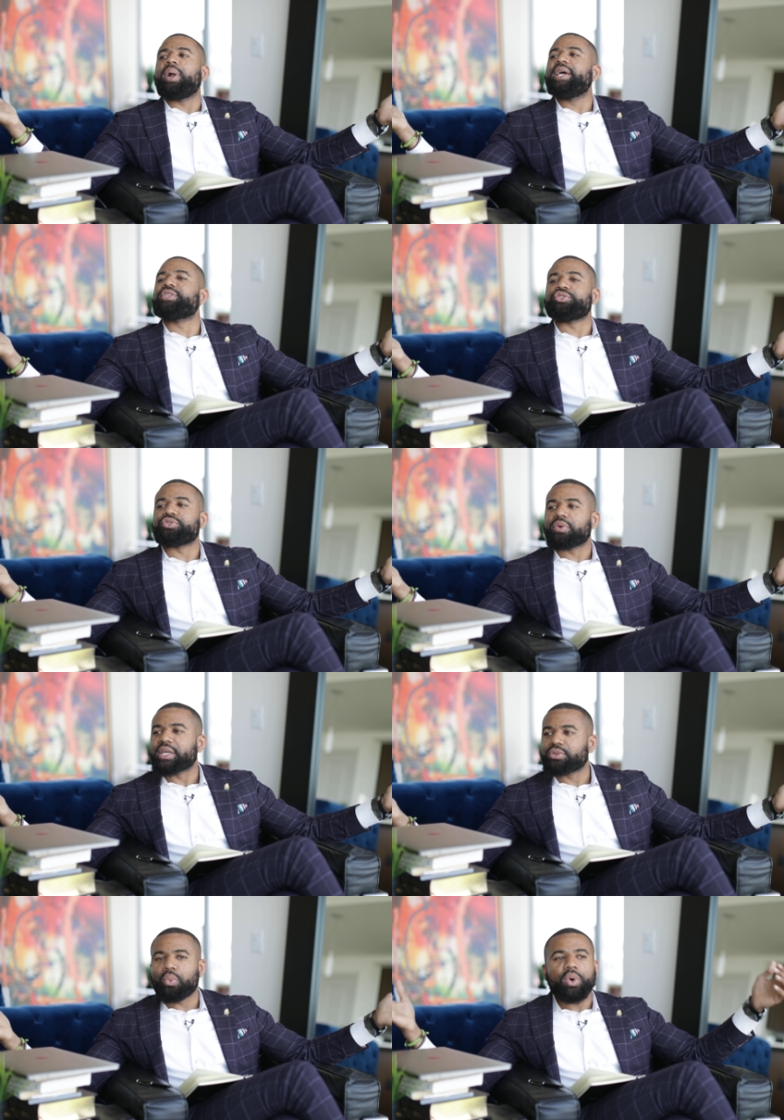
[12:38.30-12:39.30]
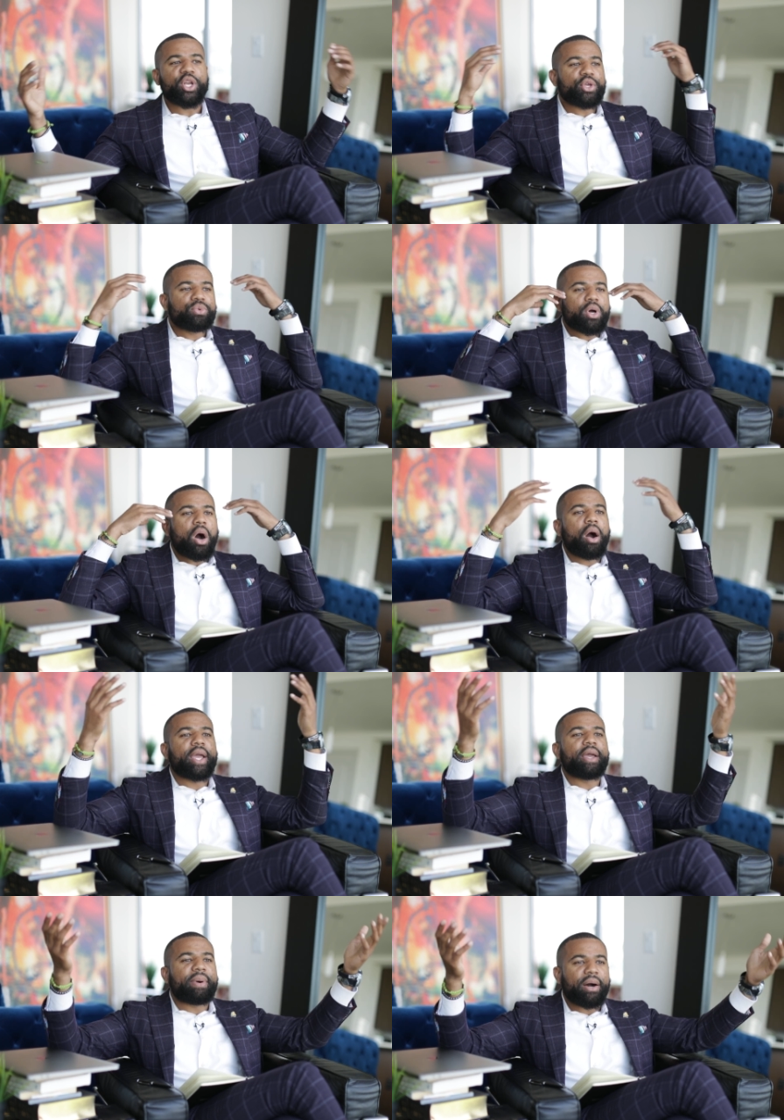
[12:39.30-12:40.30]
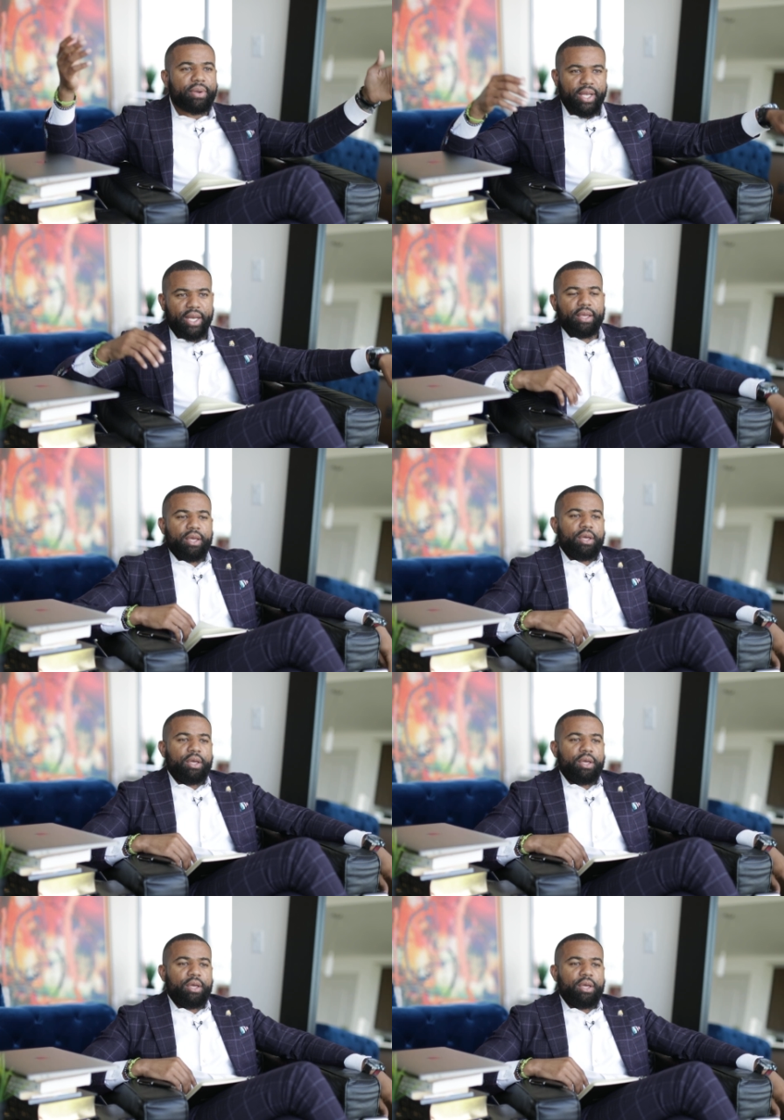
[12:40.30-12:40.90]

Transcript: is a trust? What are you talking about, Kenney?